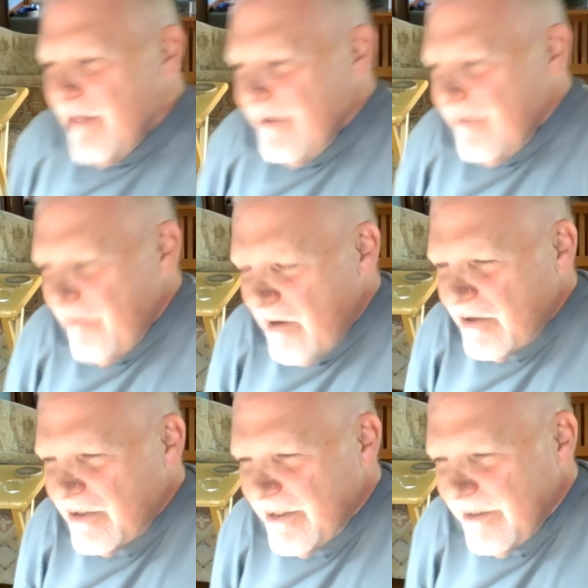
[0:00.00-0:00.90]

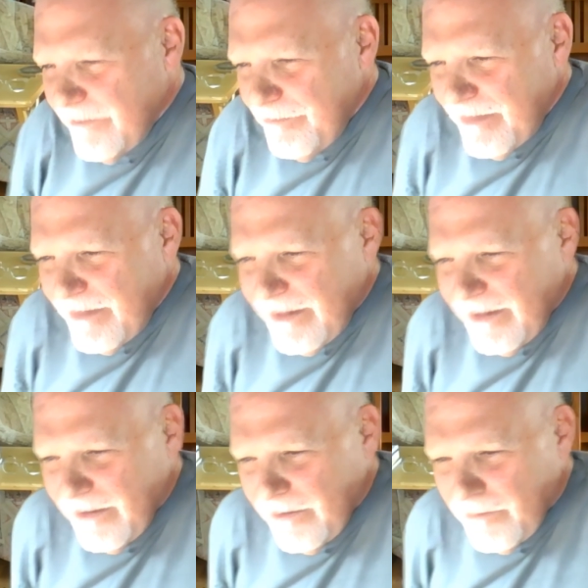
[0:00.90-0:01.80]
function
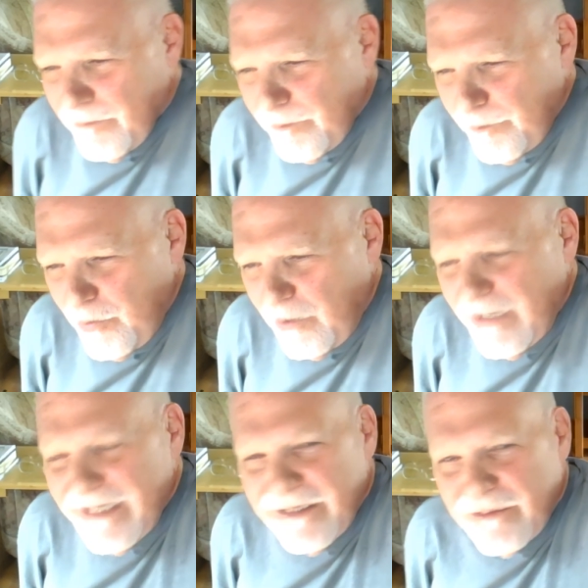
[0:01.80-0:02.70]

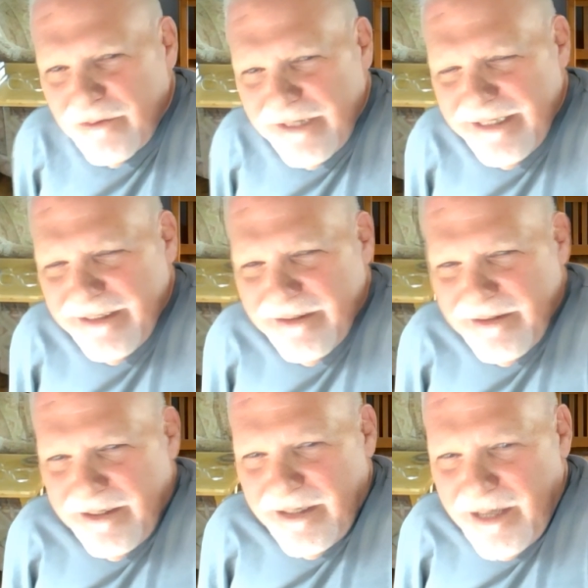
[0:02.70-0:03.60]
politically
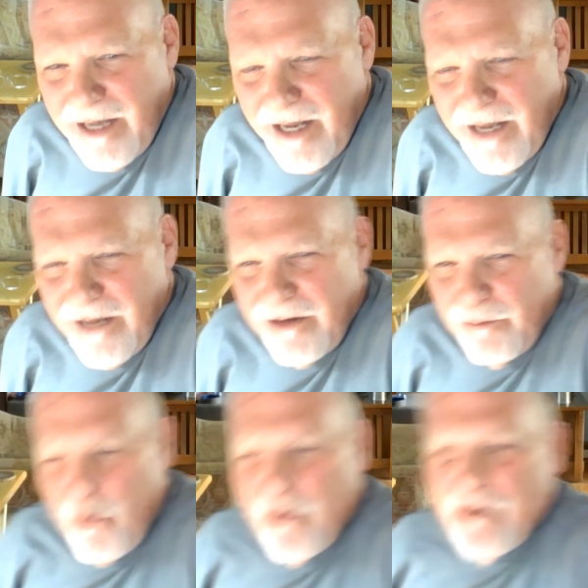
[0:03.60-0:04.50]

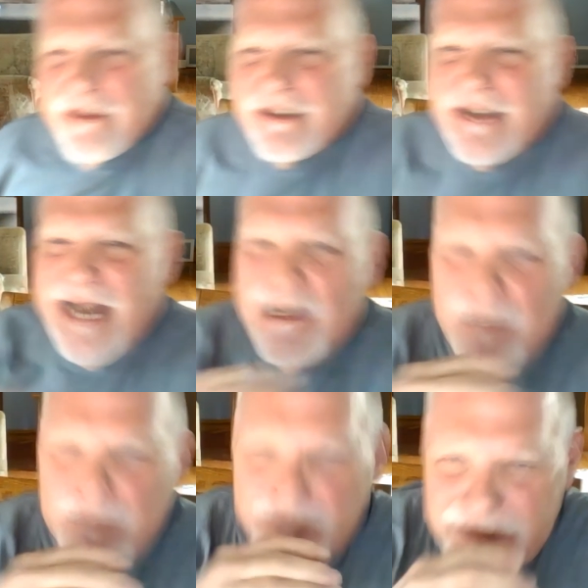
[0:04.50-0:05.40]
bore the
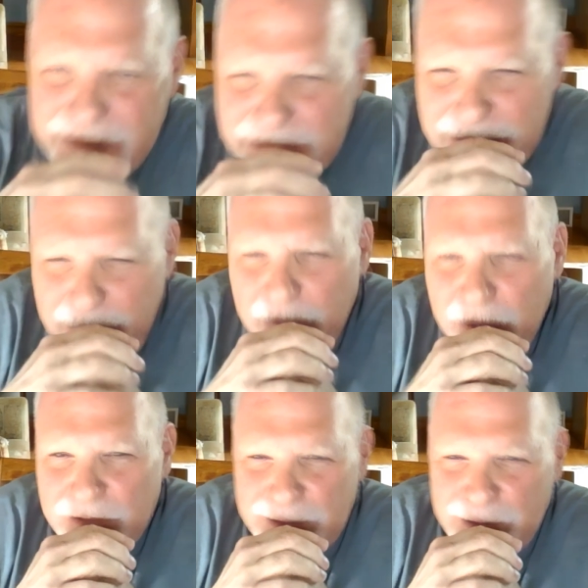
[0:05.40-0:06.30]
stamp of some of
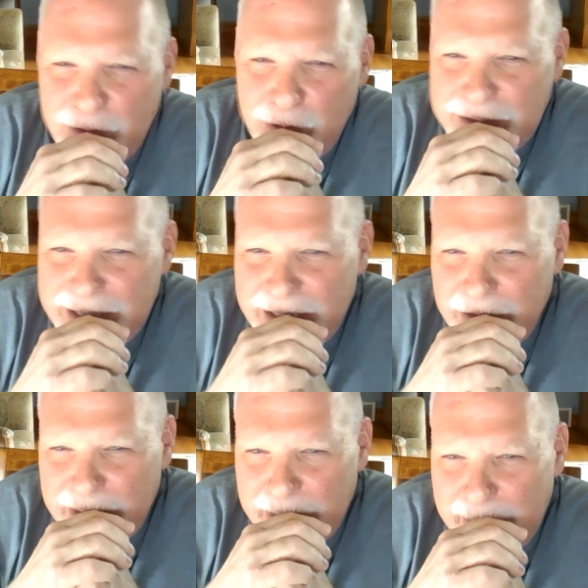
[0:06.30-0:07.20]
those
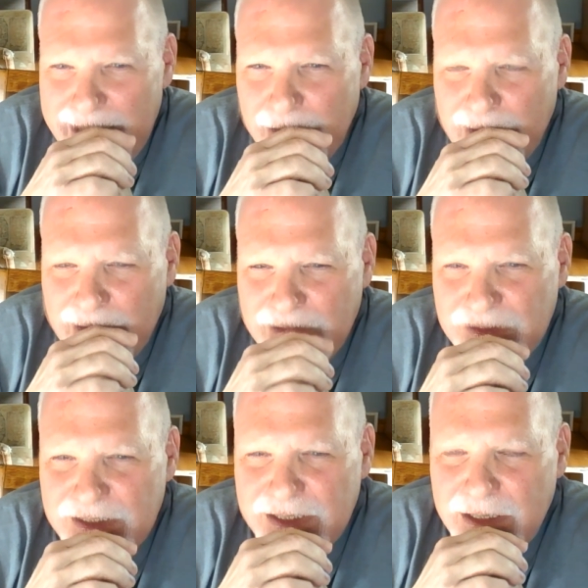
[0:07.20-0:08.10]
authoritarian
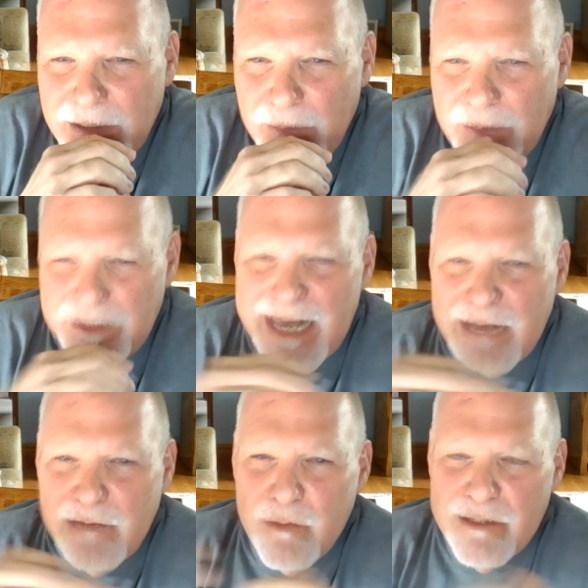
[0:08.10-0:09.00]
backgrounds. But they
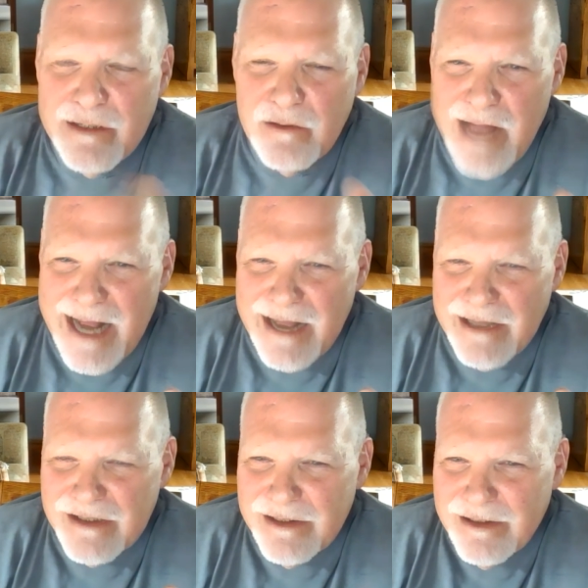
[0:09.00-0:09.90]
had realized